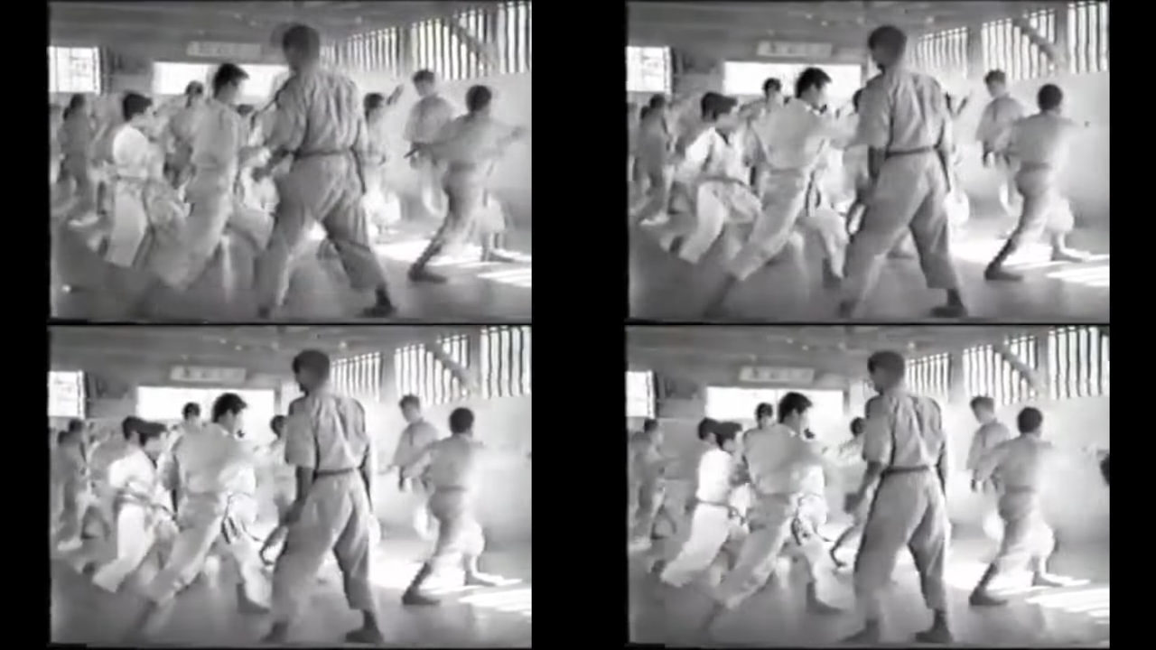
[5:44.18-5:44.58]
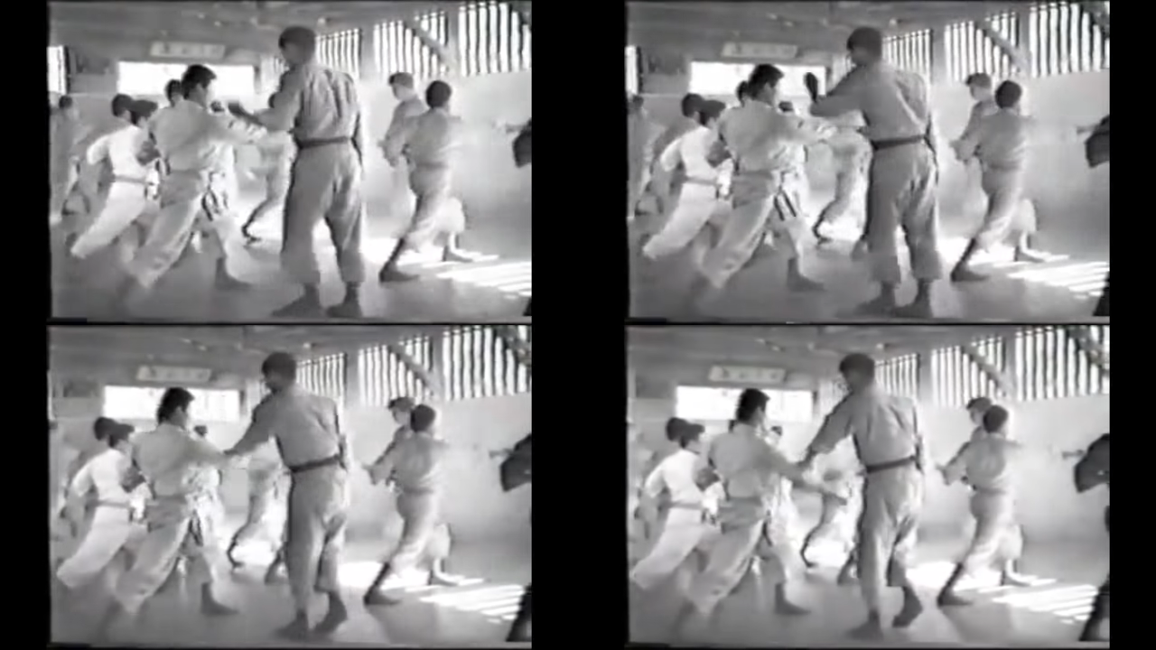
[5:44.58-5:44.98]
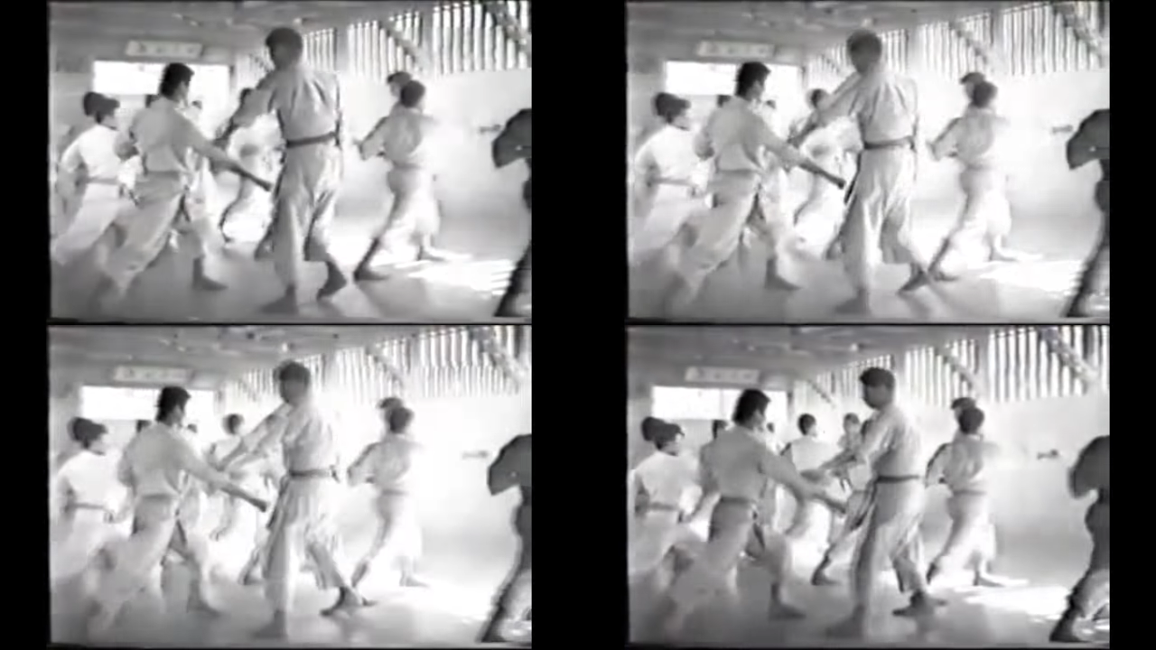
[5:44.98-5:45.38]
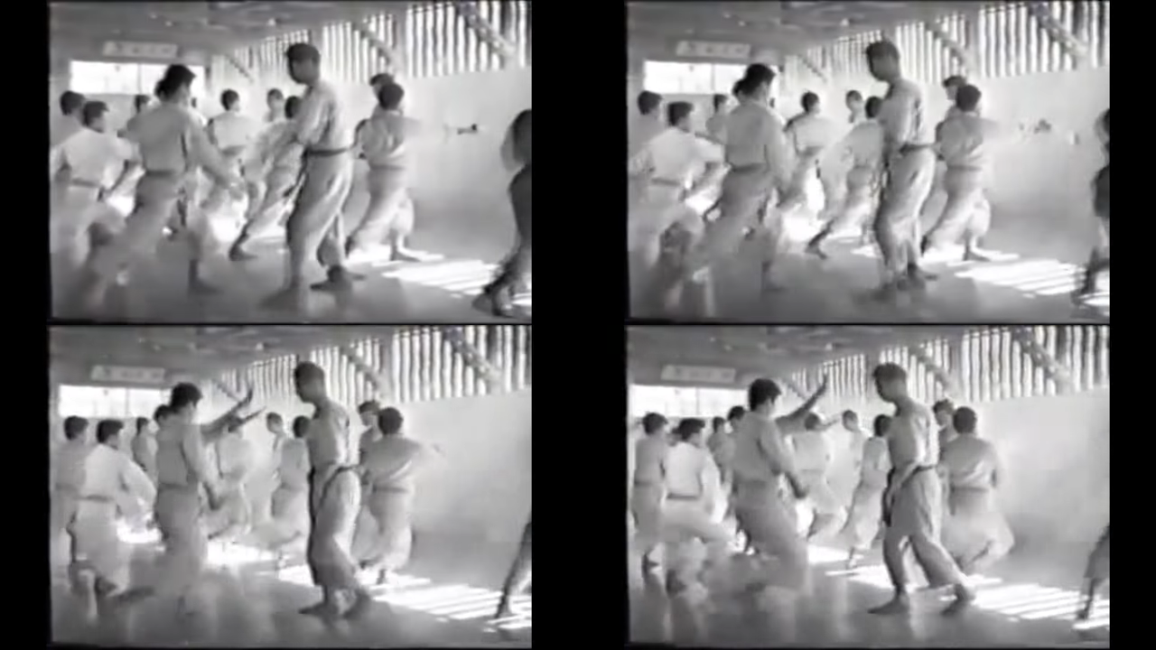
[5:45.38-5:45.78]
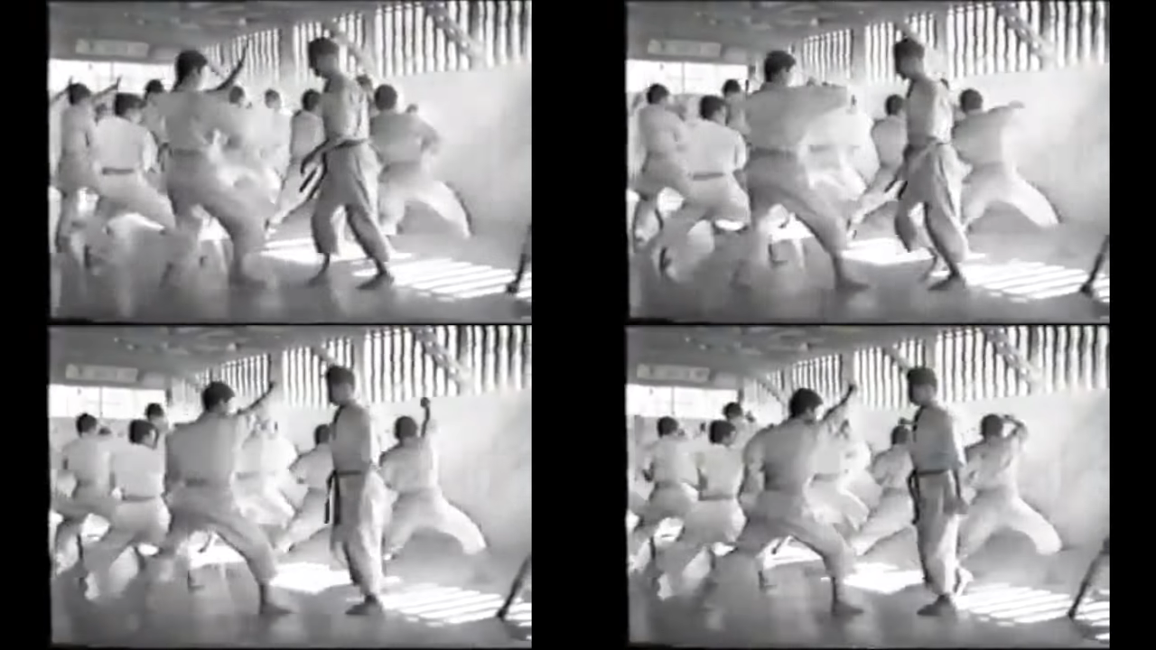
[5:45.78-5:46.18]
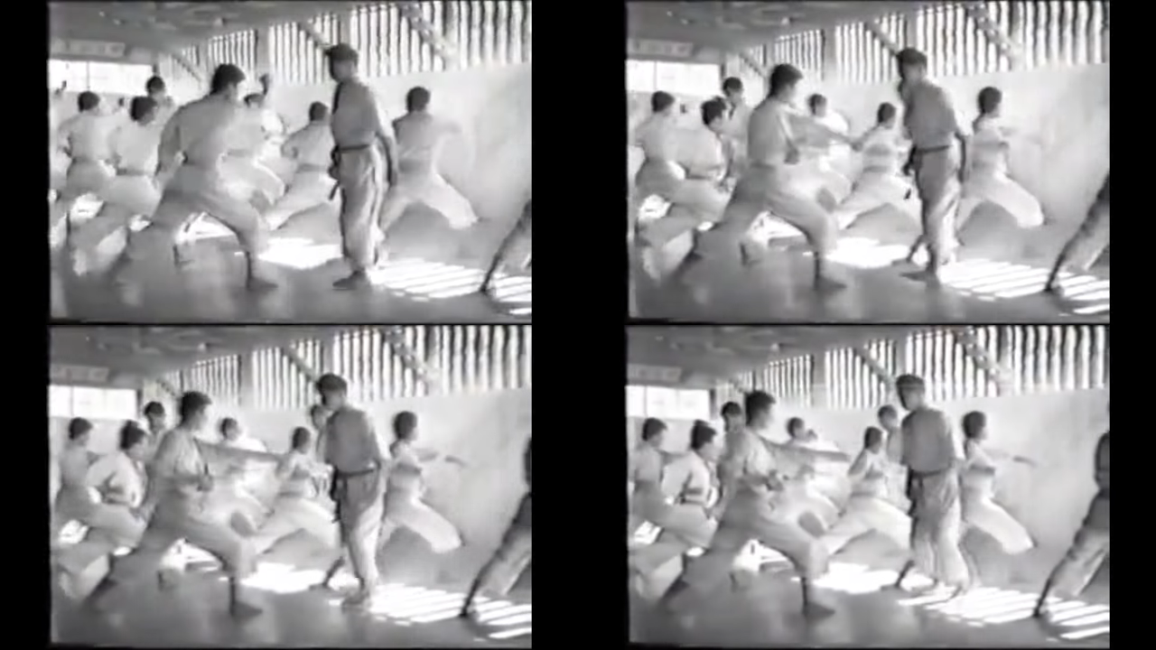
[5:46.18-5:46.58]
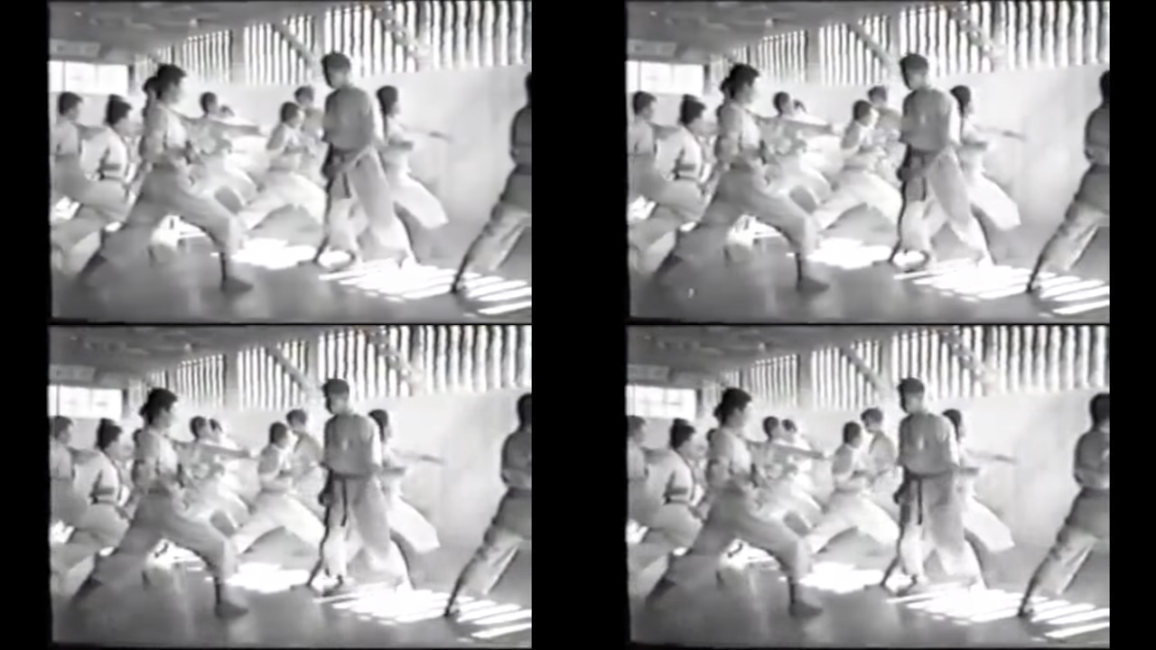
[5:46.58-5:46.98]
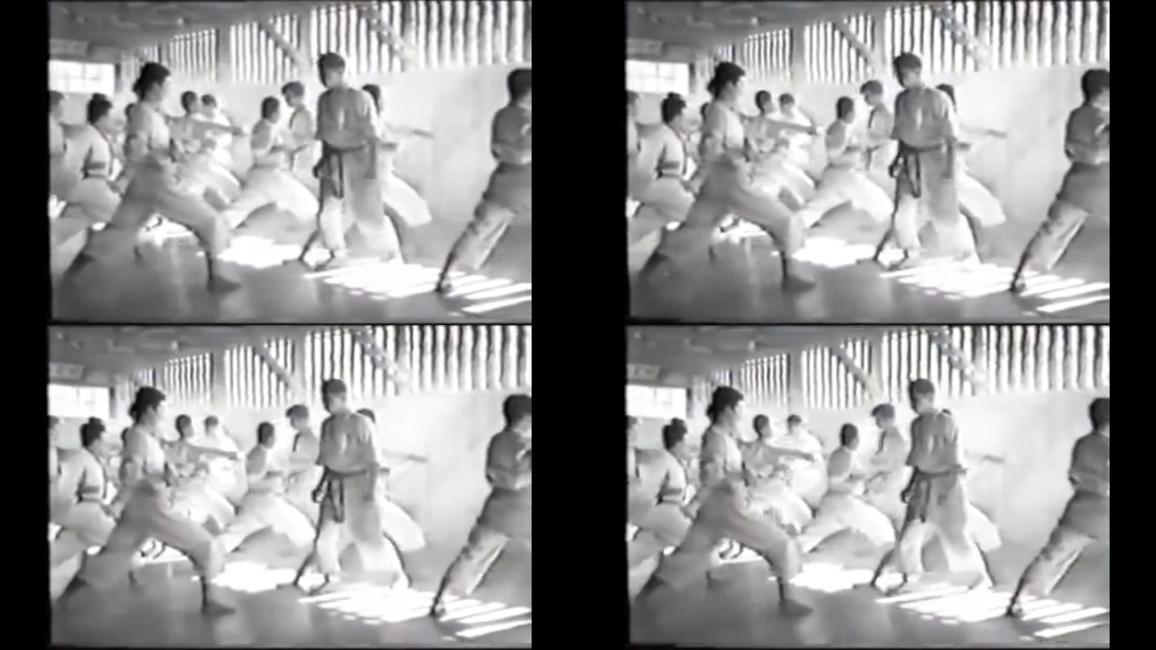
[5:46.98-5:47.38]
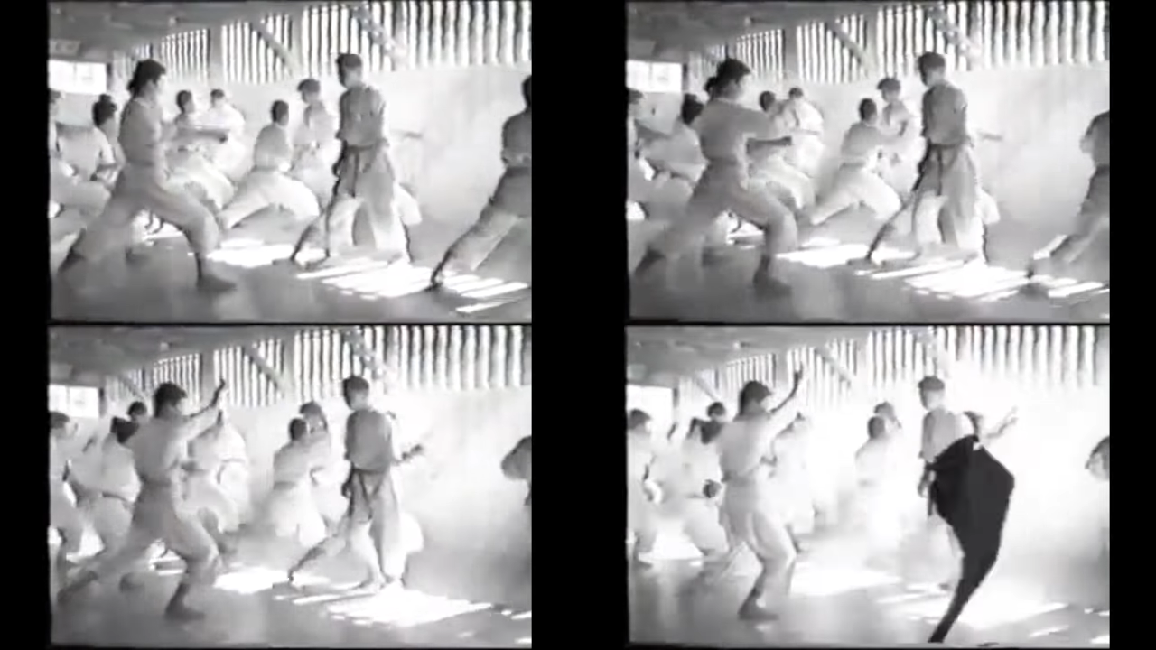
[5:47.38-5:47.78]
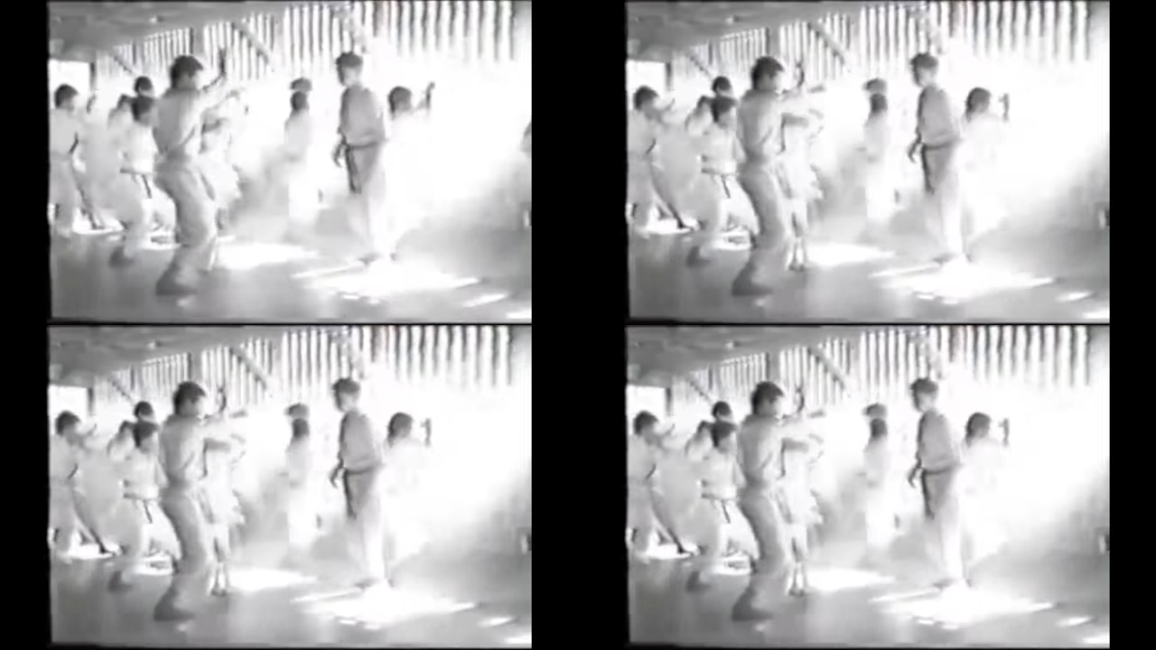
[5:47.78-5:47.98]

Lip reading: No face is visible, so there are no lips to read.